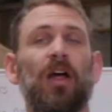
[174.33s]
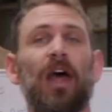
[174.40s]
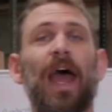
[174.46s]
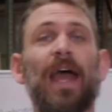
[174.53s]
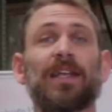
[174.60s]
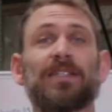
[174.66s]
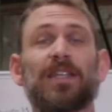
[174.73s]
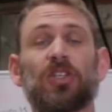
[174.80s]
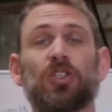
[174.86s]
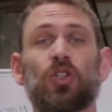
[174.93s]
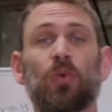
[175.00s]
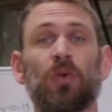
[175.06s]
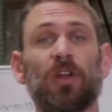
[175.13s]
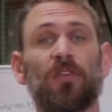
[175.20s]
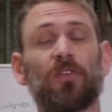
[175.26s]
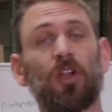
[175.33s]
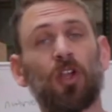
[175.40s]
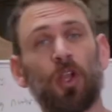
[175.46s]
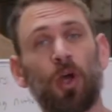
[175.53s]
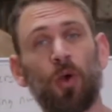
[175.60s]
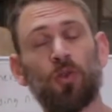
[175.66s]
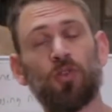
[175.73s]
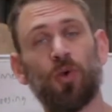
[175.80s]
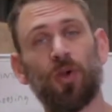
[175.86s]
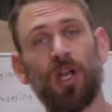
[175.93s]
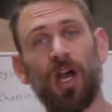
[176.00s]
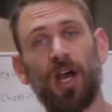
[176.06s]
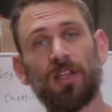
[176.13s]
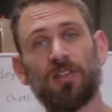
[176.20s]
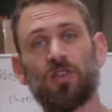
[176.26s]
access to enough clones or
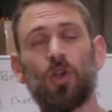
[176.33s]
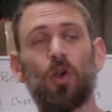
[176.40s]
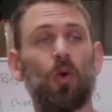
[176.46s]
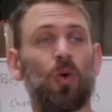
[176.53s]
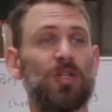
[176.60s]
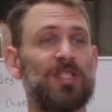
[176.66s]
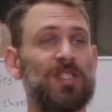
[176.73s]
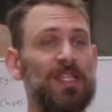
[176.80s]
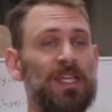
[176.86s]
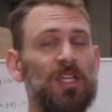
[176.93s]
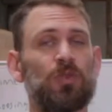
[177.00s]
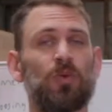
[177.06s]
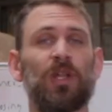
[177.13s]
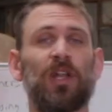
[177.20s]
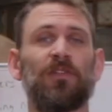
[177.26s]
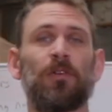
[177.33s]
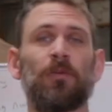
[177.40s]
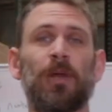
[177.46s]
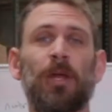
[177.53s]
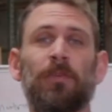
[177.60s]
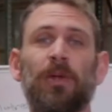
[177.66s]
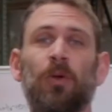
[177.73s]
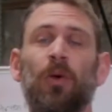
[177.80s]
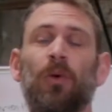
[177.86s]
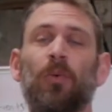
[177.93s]
cuts or seeds, whatever it may be,